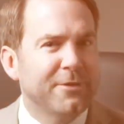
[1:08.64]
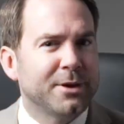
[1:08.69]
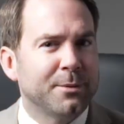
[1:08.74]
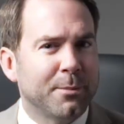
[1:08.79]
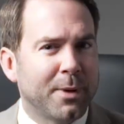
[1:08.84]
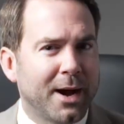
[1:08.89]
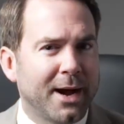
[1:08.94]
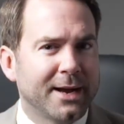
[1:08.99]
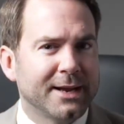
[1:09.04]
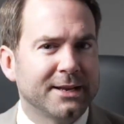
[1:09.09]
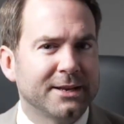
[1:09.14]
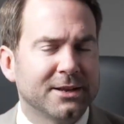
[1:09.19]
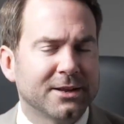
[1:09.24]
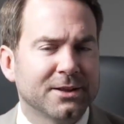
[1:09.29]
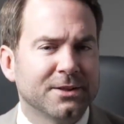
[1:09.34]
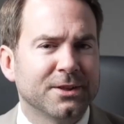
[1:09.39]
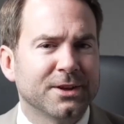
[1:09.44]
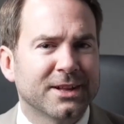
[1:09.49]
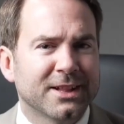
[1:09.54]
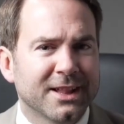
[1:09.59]
in mind
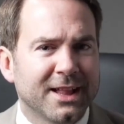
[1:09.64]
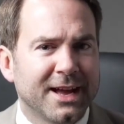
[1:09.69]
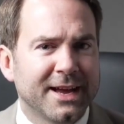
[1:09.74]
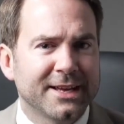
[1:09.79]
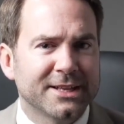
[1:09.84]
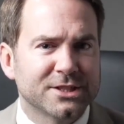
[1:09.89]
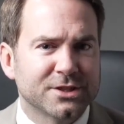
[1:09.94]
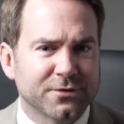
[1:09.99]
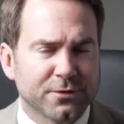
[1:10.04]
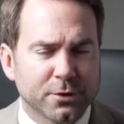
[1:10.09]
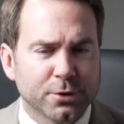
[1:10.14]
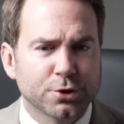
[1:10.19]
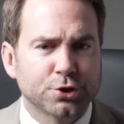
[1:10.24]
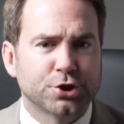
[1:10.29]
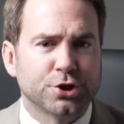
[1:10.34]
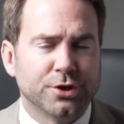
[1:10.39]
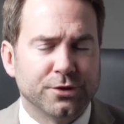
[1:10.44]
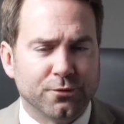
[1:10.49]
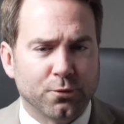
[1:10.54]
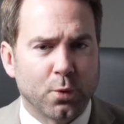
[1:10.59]
the client's
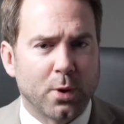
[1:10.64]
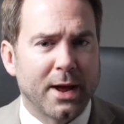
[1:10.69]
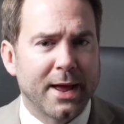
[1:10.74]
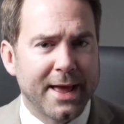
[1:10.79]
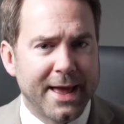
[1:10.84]
version of what